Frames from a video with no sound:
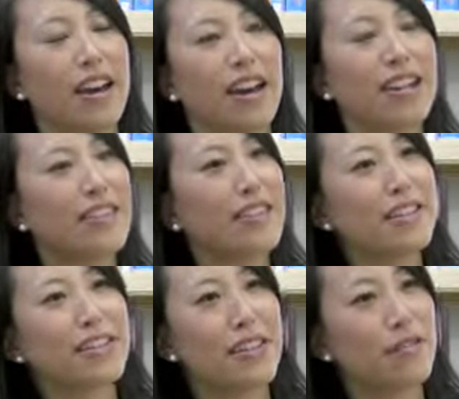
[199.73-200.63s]
And I think
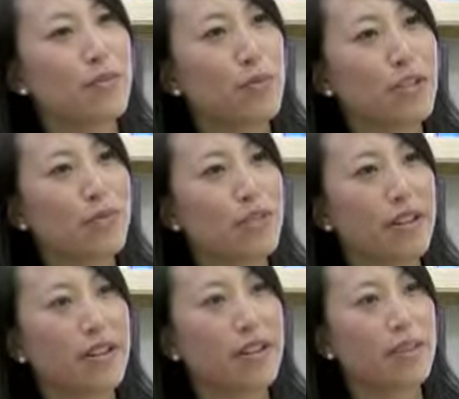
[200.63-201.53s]
that's inevitable when
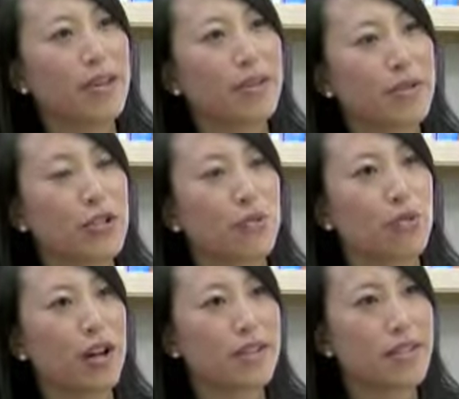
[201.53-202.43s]
talking about the admission
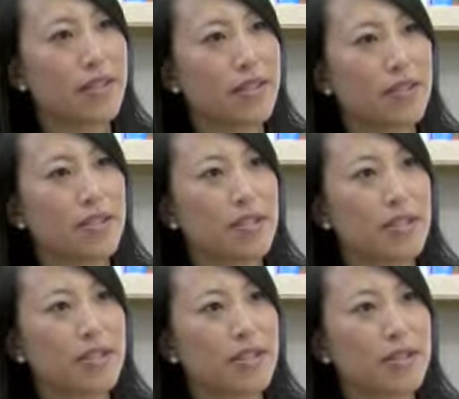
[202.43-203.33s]
process. There's
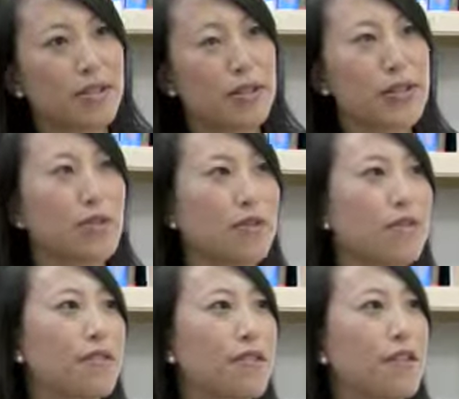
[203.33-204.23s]
this sort of
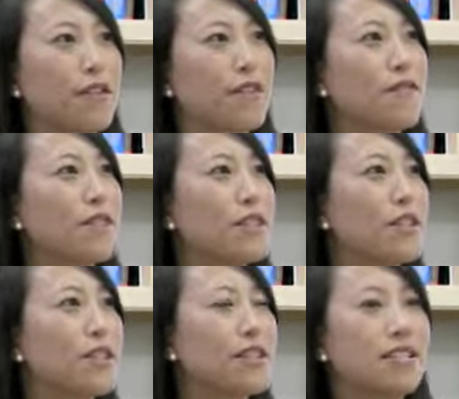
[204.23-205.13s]

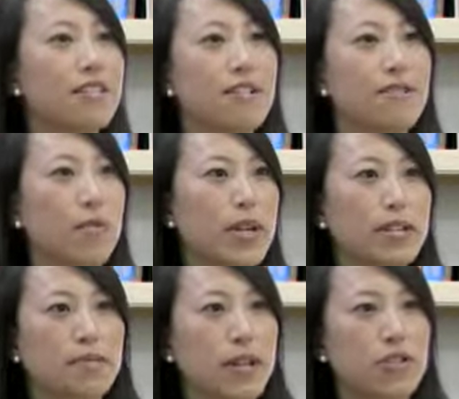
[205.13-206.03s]
fictional idea of weights
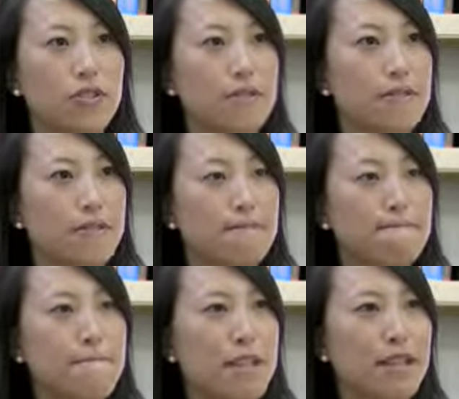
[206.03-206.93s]
and measures
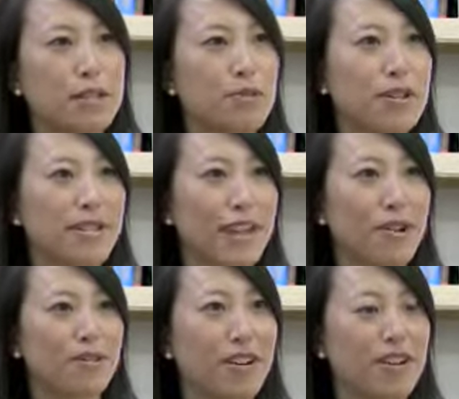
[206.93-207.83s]
that's placed
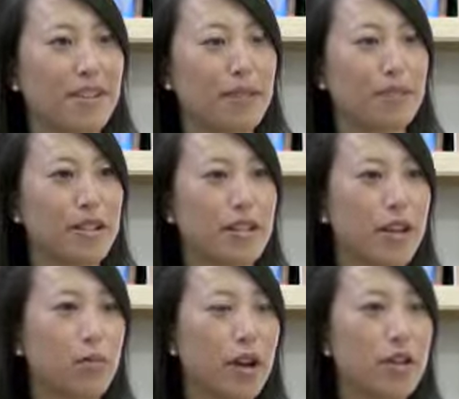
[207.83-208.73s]
out on a table,
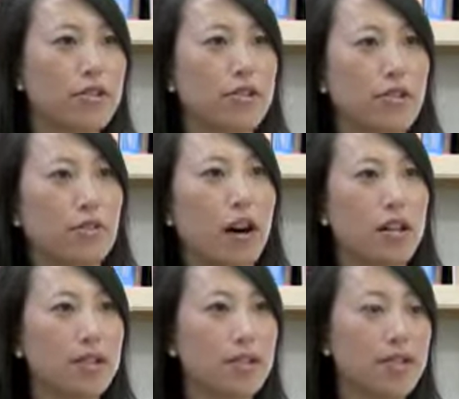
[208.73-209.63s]
and where do
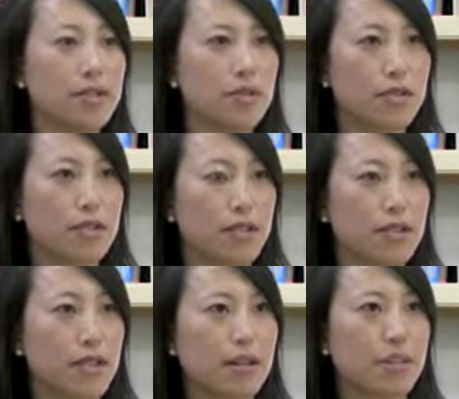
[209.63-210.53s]
all of these sorts of
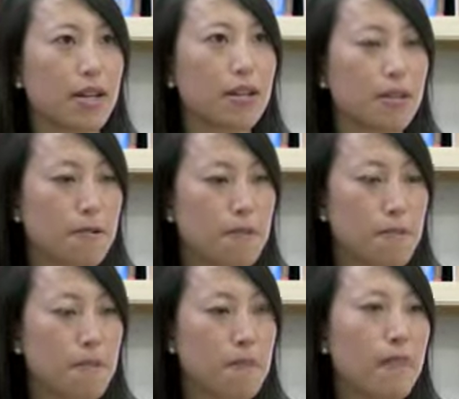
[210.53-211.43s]
things come together.
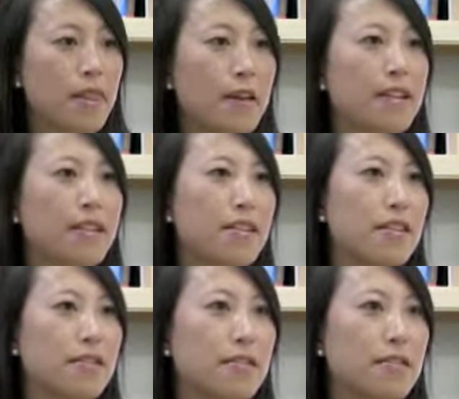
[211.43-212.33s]
And I
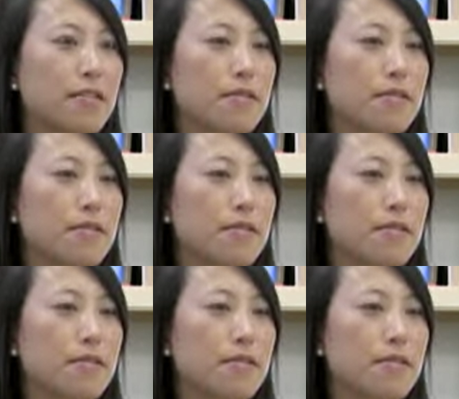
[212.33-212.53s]
think the